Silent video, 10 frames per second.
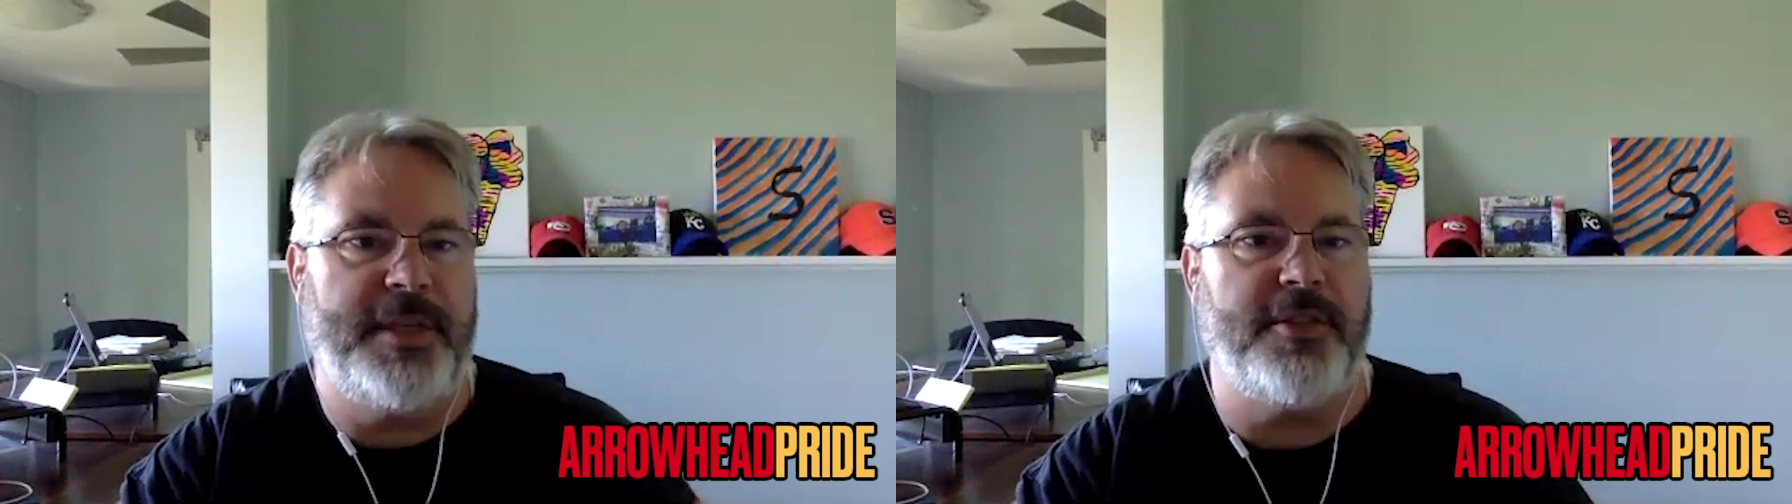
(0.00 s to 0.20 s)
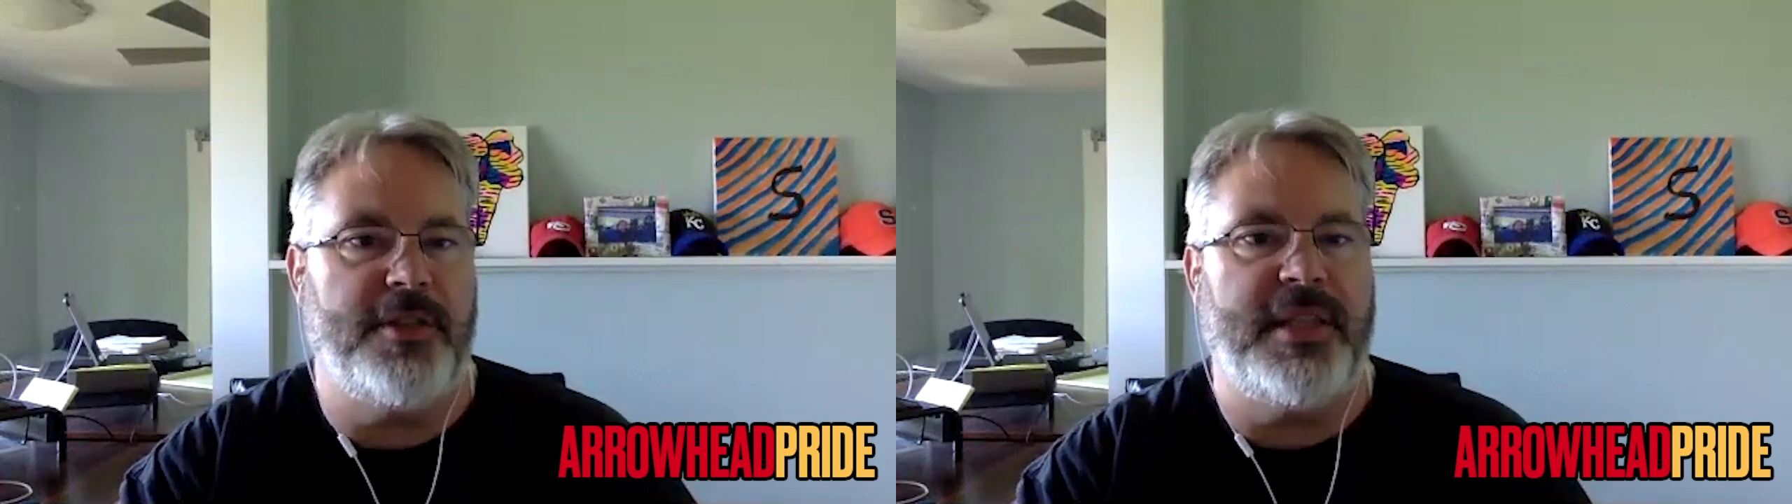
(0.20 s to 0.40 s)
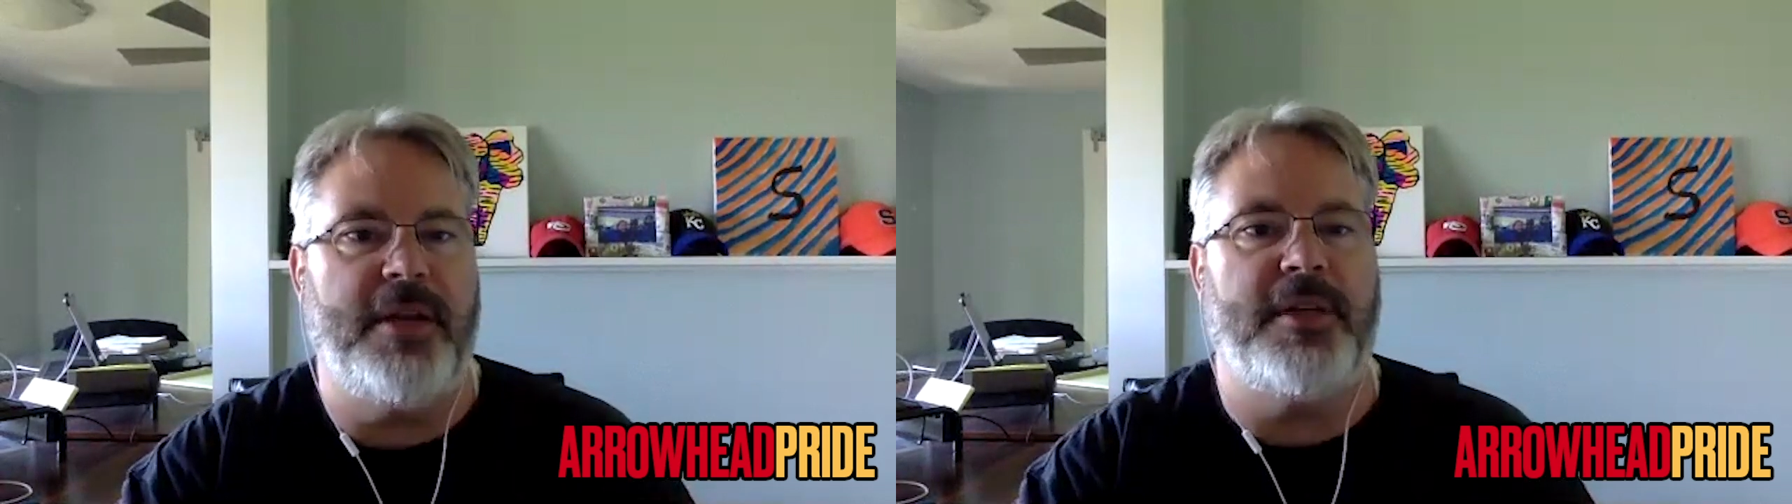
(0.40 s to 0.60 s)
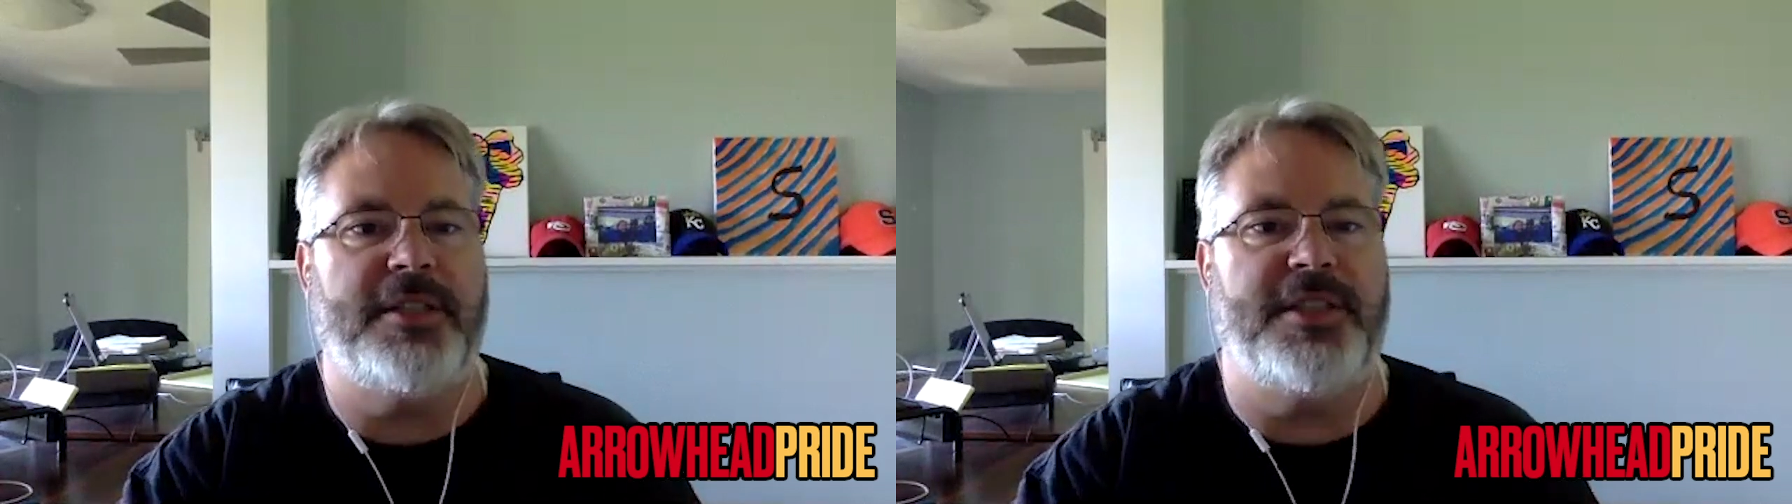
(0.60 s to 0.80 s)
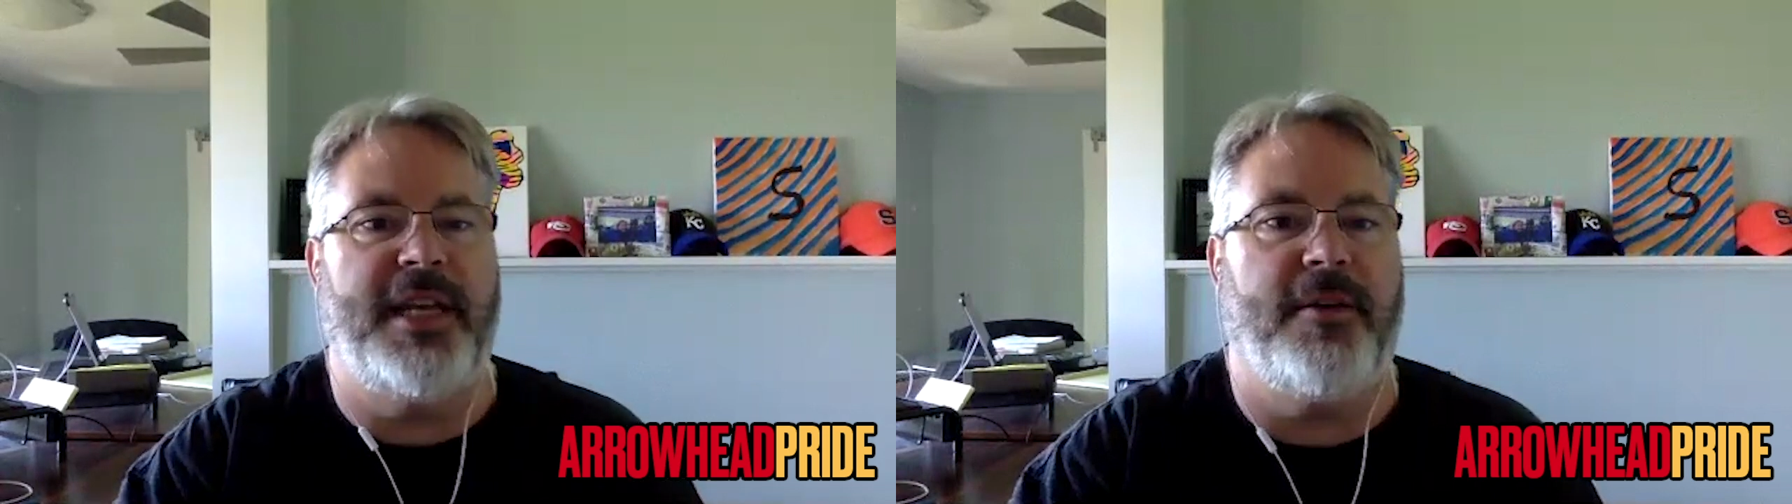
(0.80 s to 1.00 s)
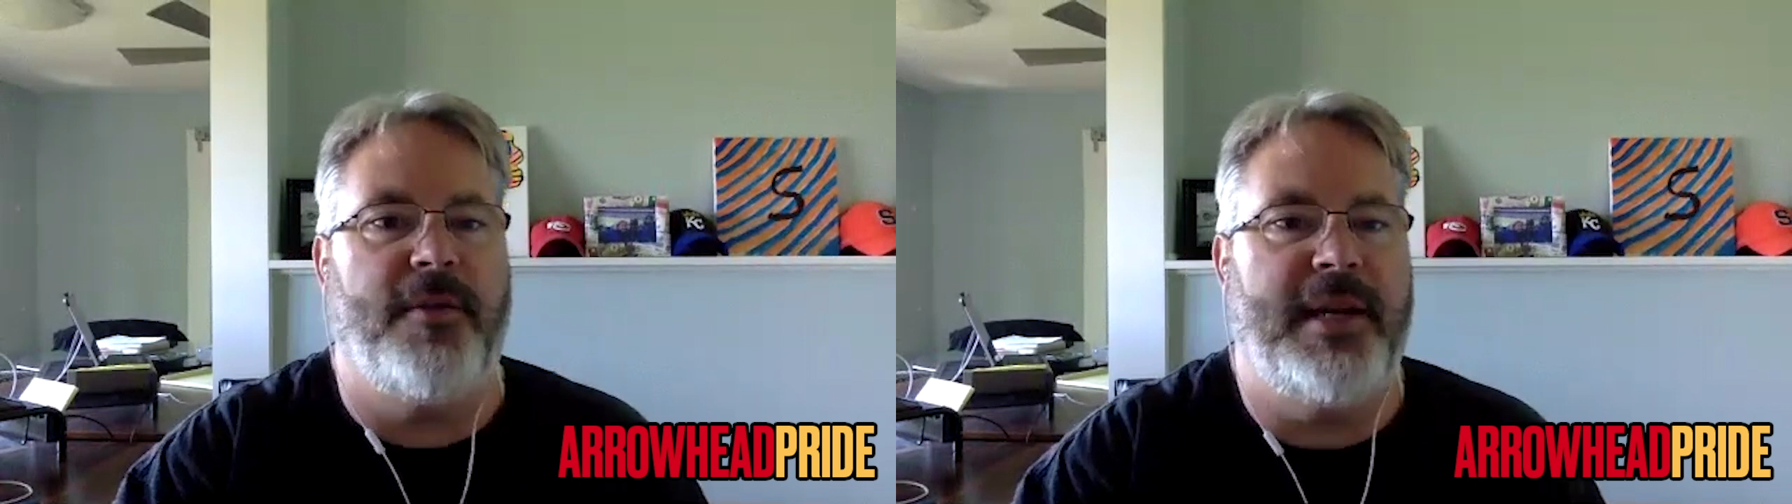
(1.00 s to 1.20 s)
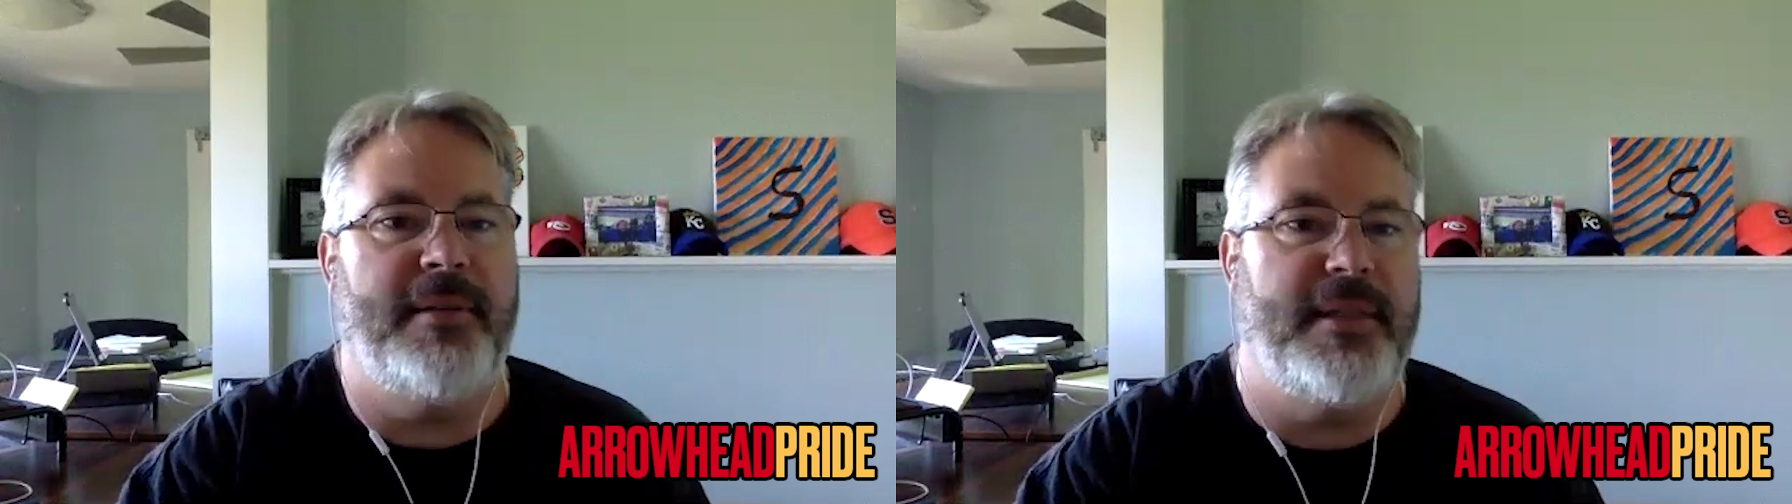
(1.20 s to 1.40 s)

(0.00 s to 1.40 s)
sure that they don't get sick, right?